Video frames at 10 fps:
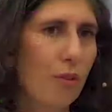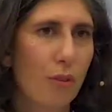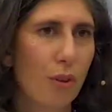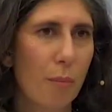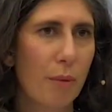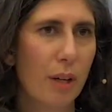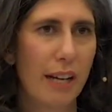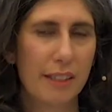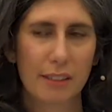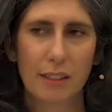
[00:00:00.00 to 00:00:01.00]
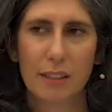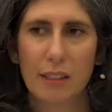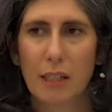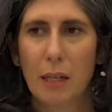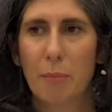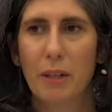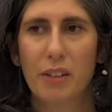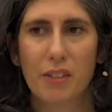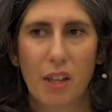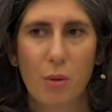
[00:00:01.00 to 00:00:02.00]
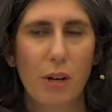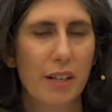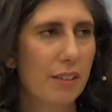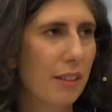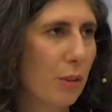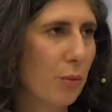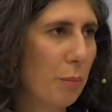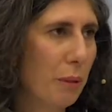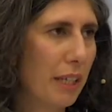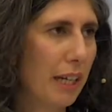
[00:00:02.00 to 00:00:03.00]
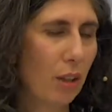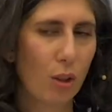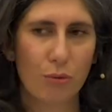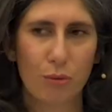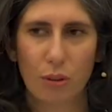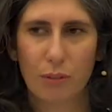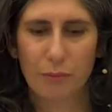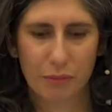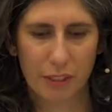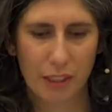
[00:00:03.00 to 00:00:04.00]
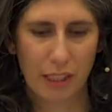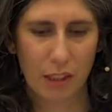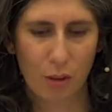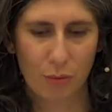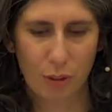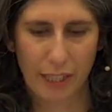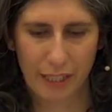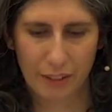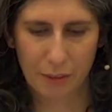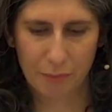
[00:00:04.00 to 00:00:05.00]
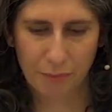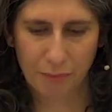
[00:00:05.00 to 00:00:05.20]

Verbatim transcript: from ESA because otherwise it would be unlawful, unlawful aid.